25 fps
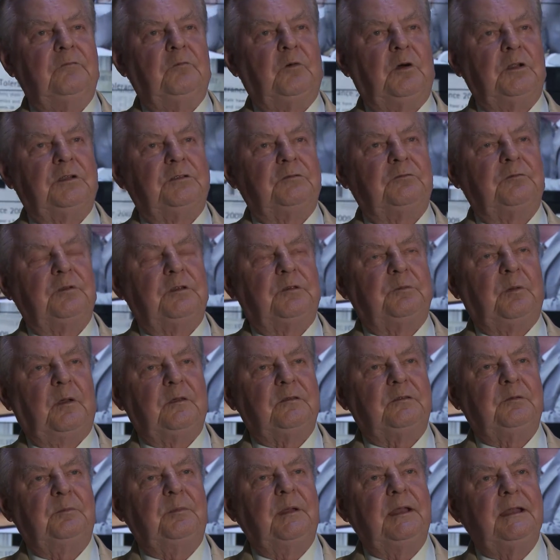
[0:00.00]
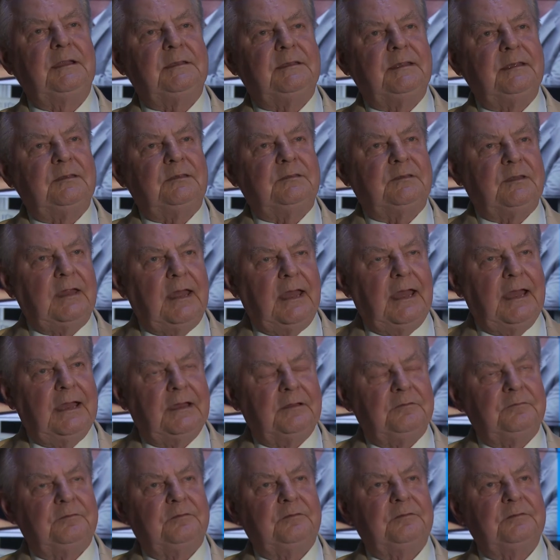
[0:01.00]
what responsibilities they
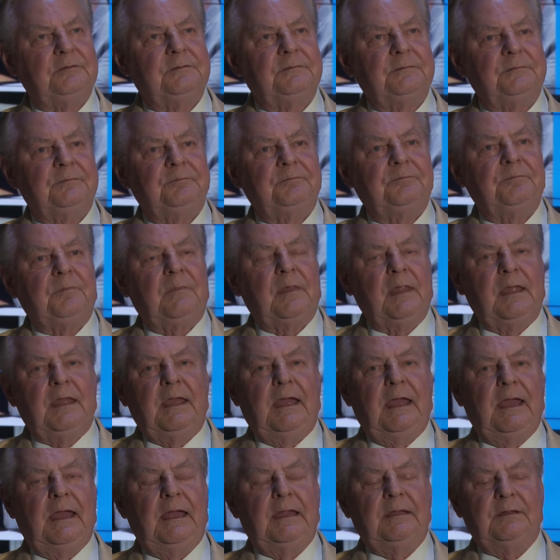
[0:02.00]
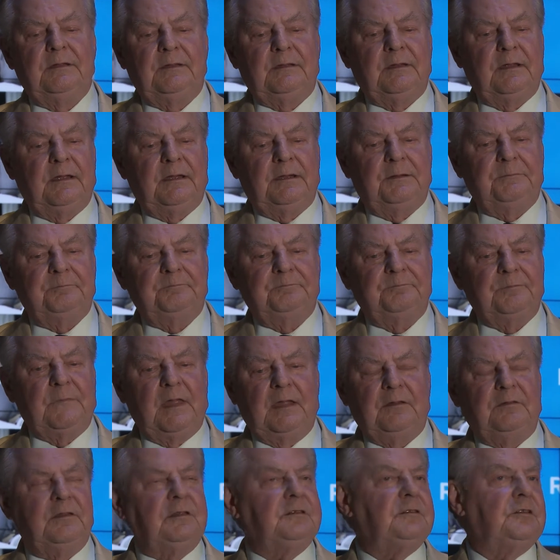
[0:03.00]
have, and
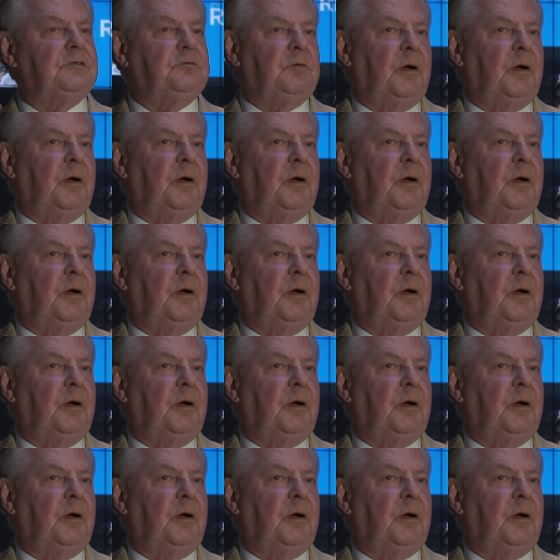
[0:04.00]
this is